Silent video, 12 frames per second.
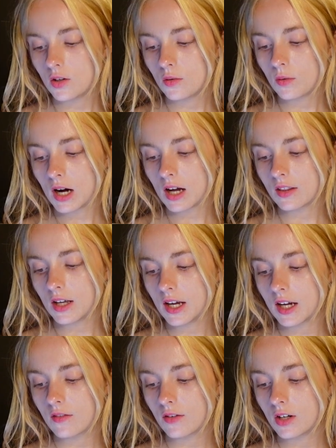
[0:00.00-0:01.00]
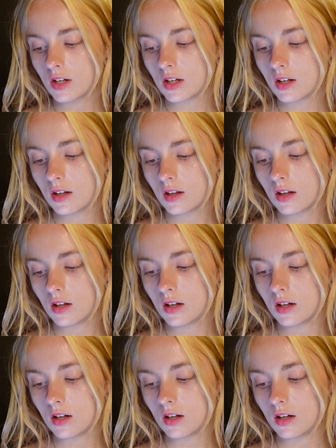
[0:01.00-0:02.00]
you add the egg
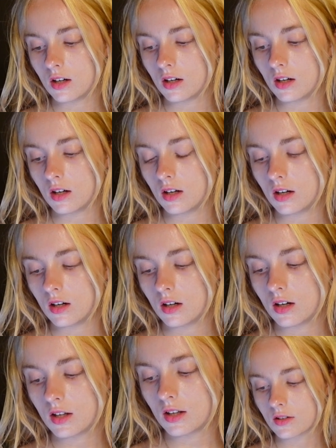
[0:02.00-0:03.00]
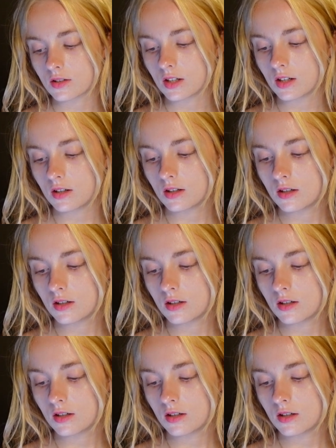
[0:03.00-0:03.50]
vanilla and that's it.